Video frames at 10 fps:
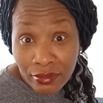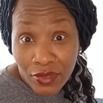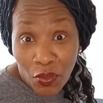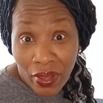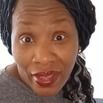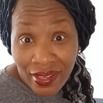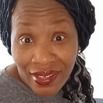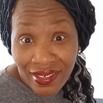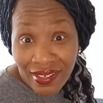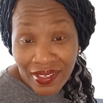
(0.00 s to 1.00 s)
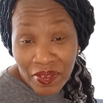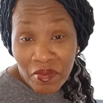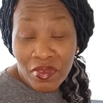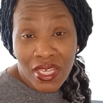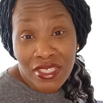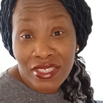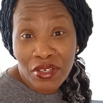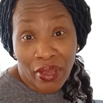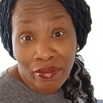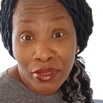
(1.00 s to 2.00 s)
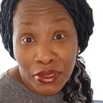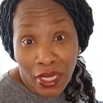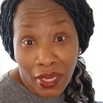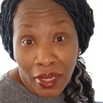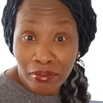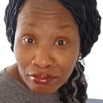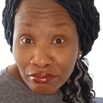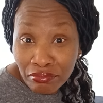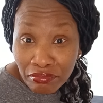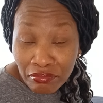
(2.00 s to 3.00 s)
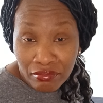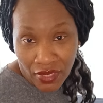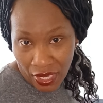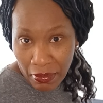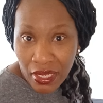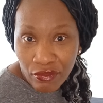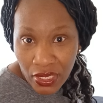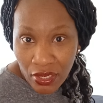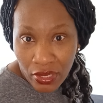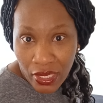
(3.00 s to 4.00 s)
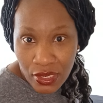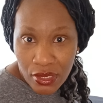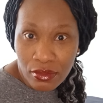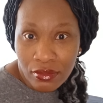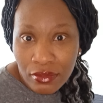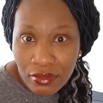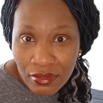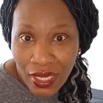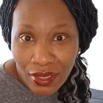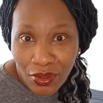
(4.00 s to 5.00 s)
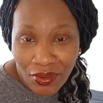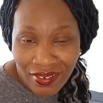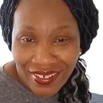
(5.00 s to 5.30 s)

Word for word: Okay? And still have a good time. And make a video of that too. Hello?